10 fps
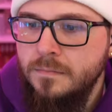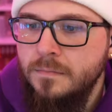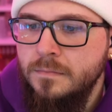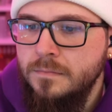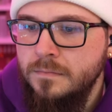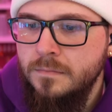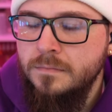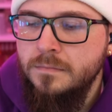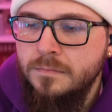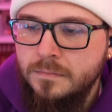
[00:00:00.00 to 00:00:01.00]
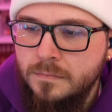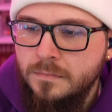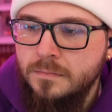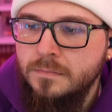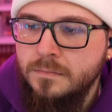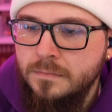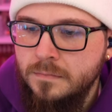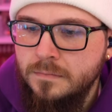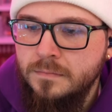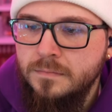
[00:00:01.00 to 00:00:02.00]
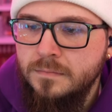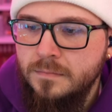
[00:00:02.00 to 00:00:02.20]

(no one is talking)